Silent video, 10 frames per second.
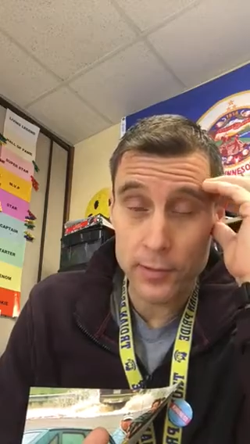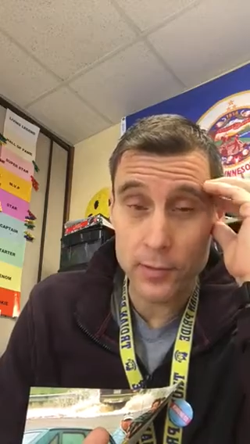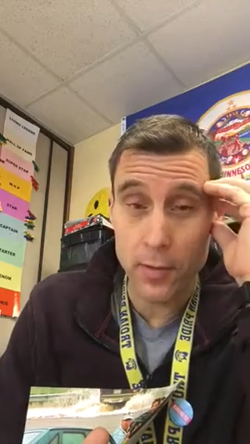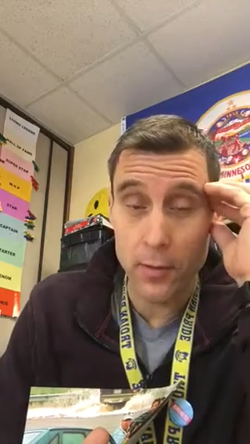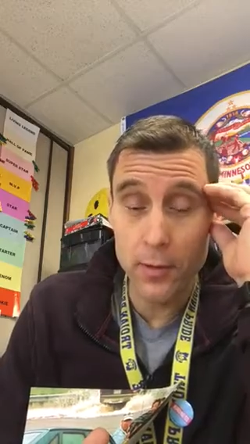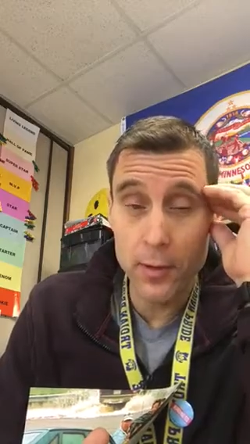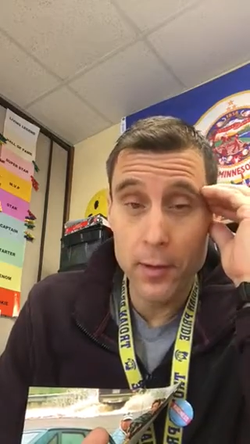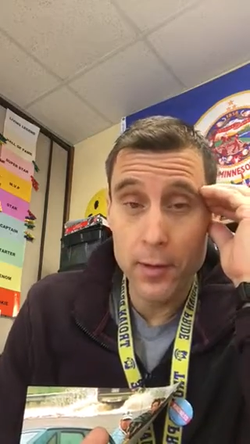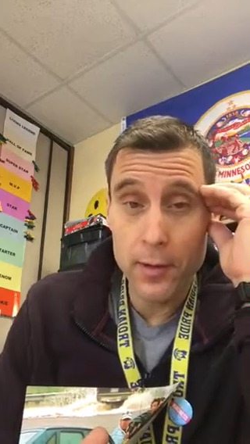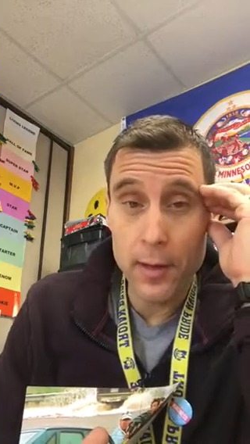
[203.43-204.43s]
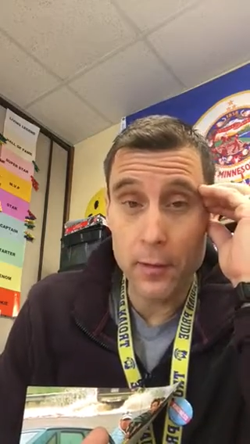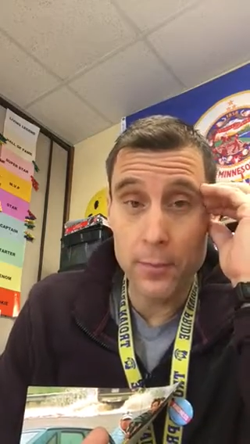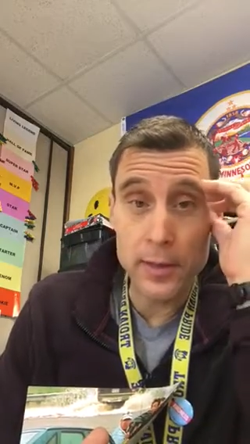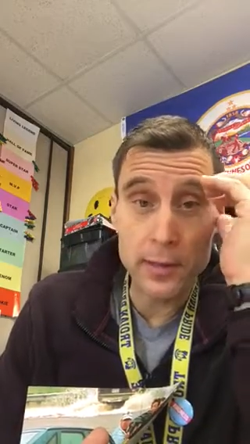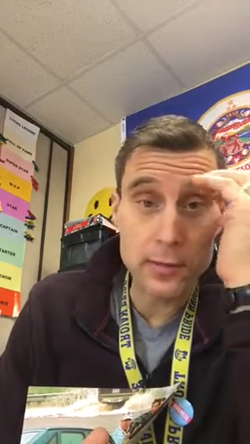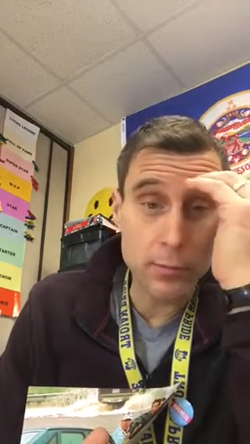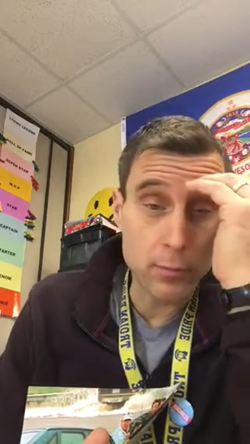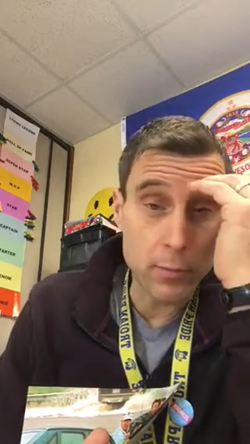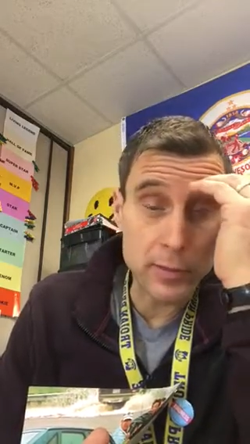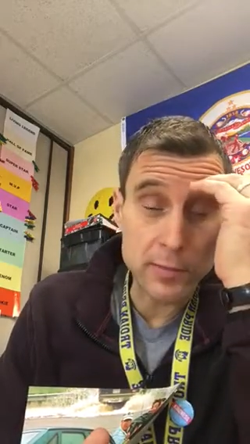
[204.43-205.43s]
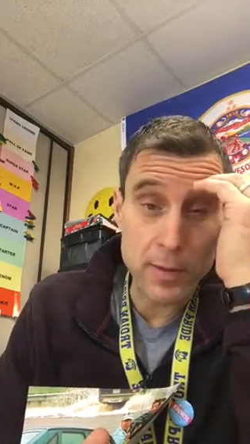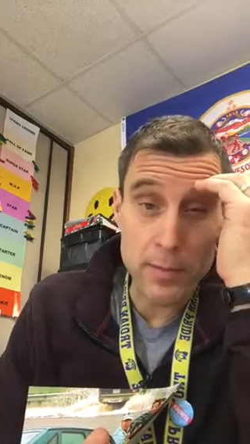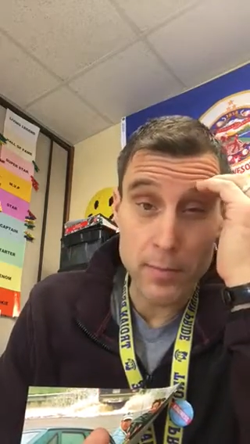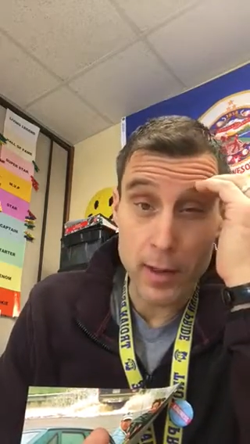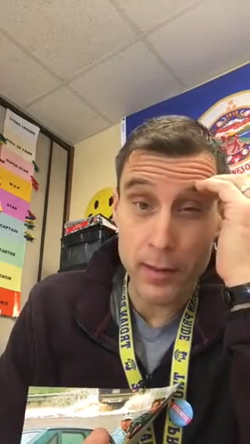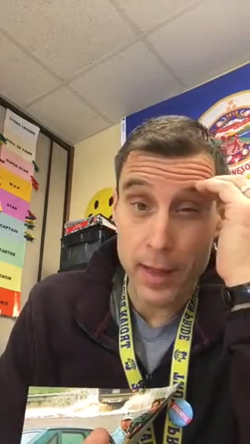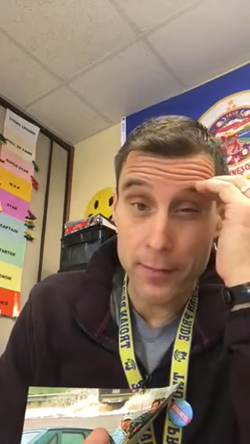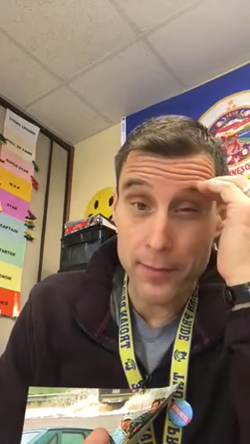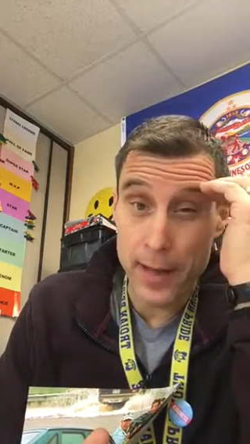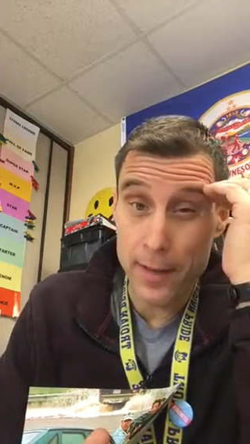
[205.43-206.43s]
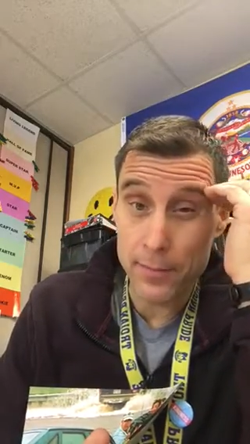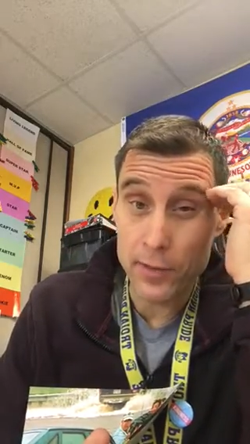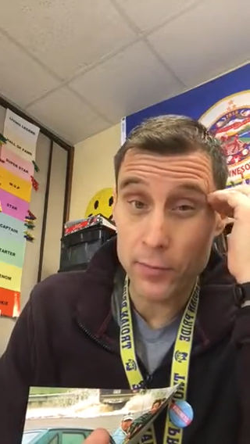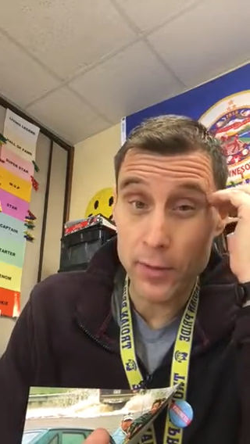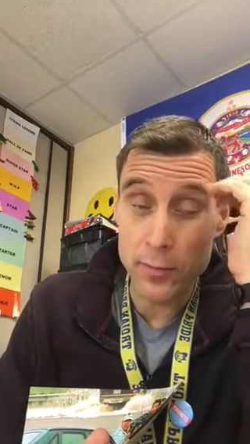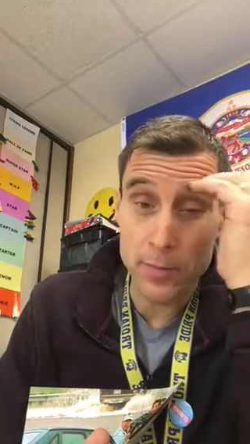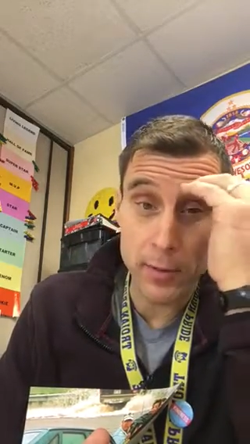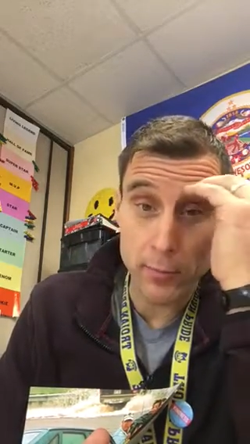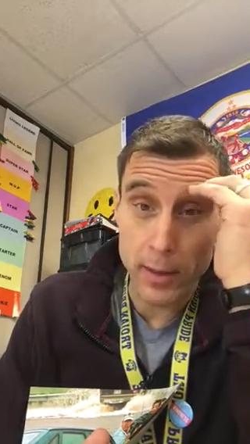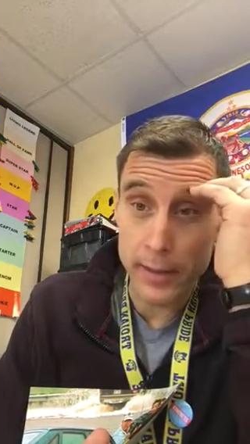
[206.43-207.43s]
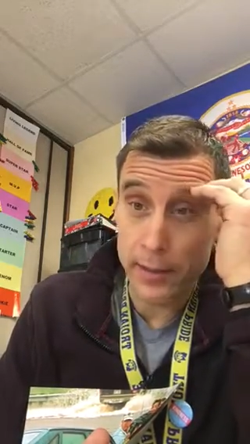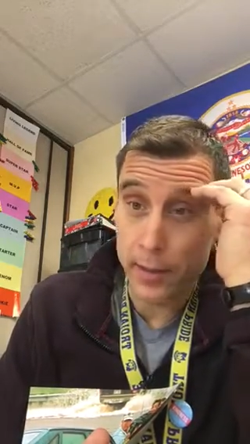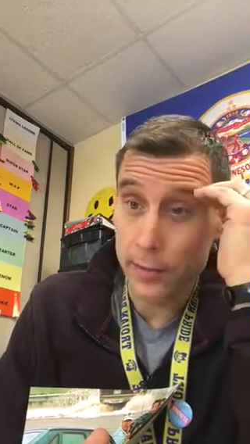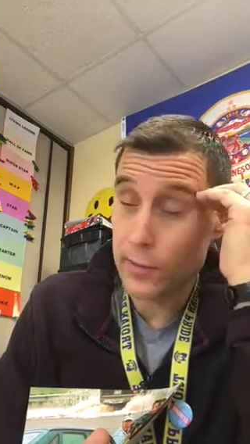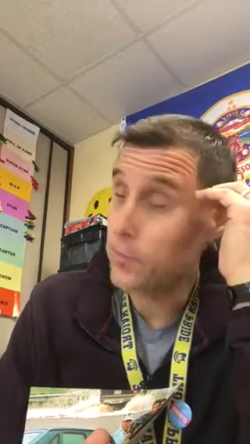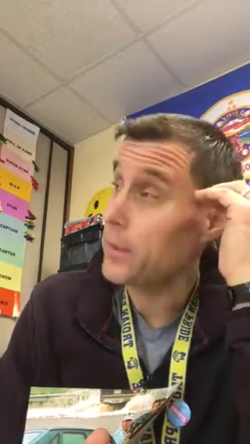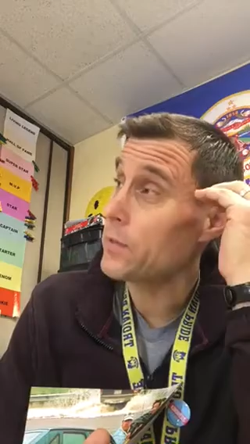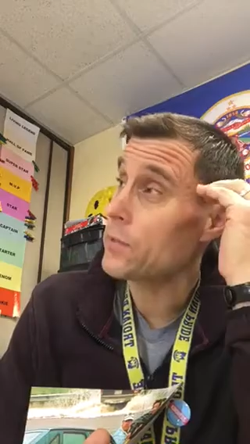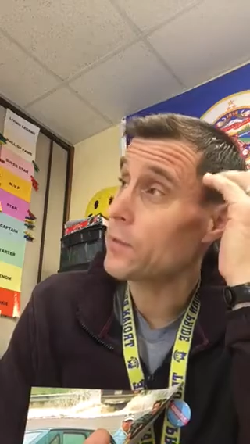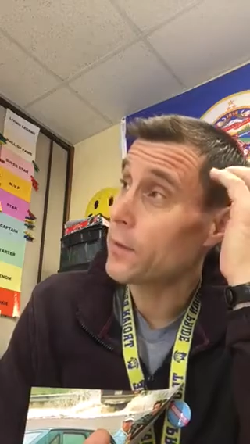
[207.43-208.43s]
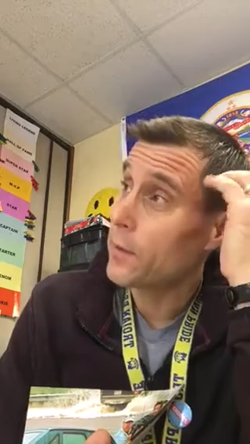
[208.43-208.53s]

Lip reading: So that will be where we spend a lot of time this week, will be writing our speech.